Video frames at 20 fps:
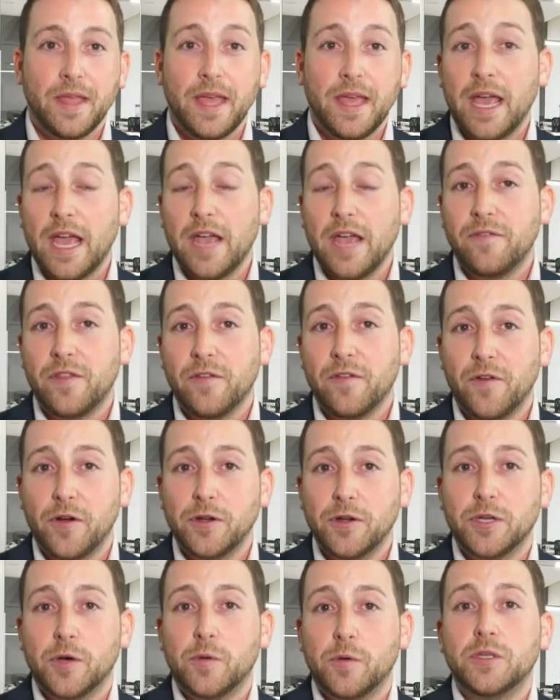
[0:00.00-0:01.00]
If the
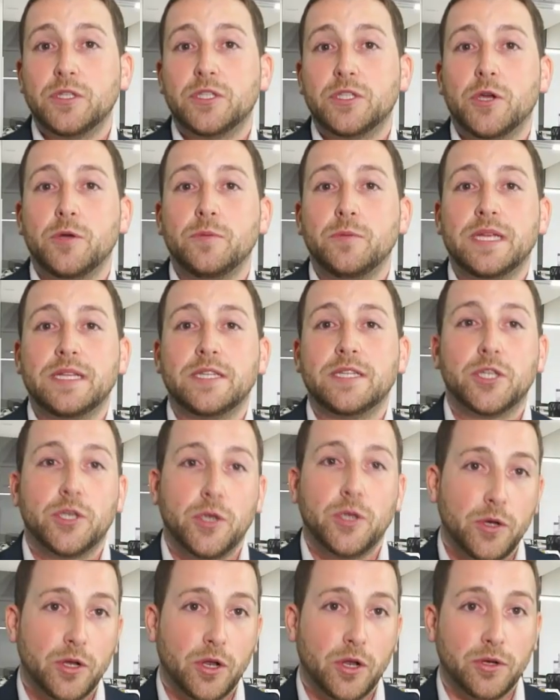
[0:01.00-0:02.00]
photo was zoomed in
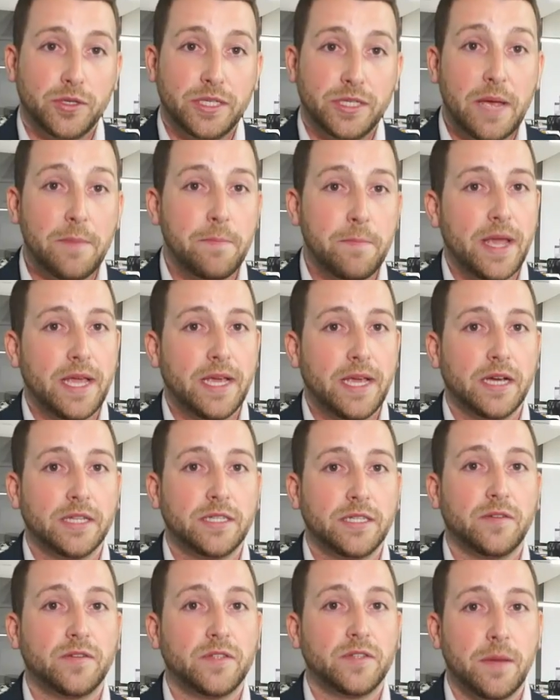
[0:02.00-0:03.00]
too close, it may cut
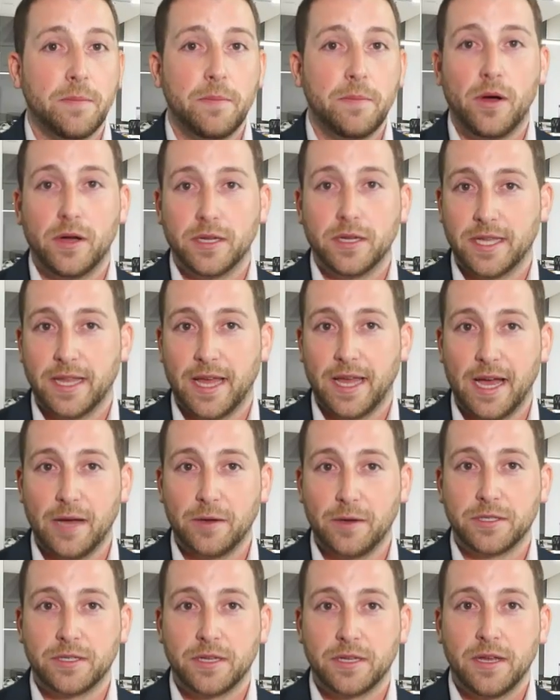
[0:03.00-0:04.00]
off some parts of the
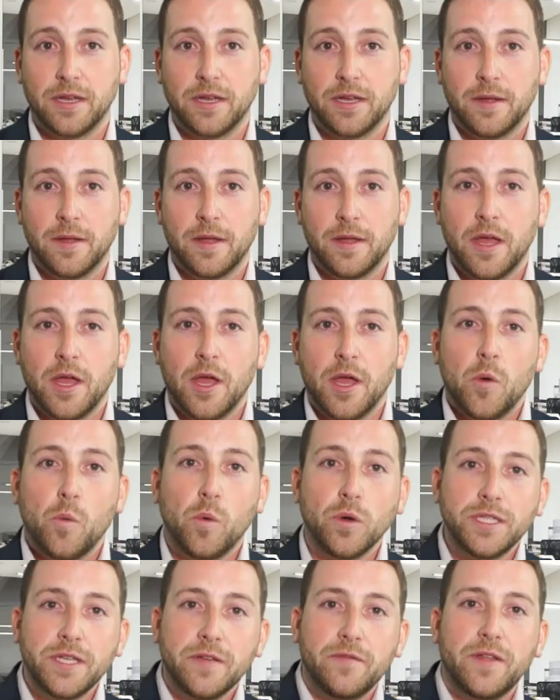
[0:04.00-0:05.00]
house.
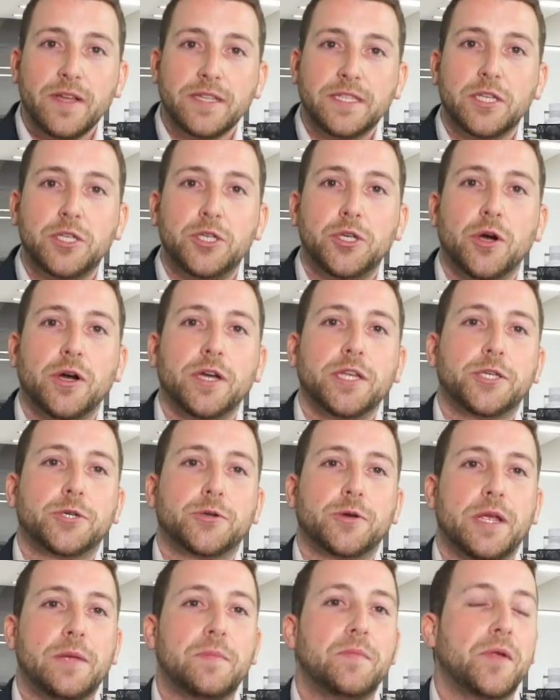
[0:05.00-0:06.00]
What if there's a giant
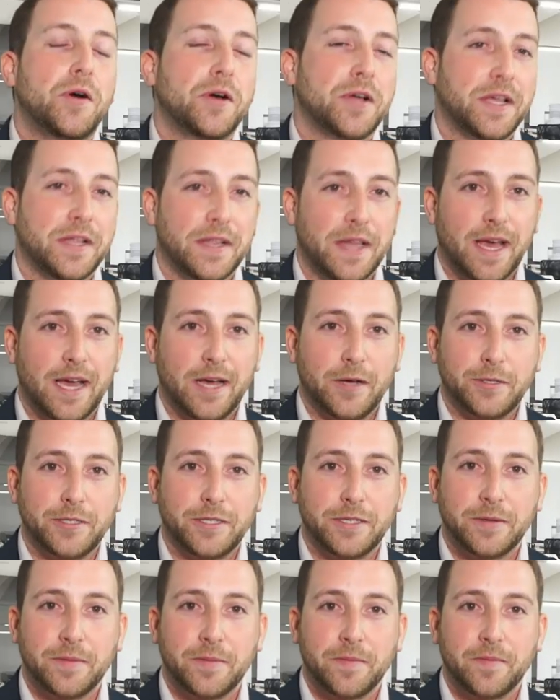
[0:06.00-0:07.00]
tree blocking the house?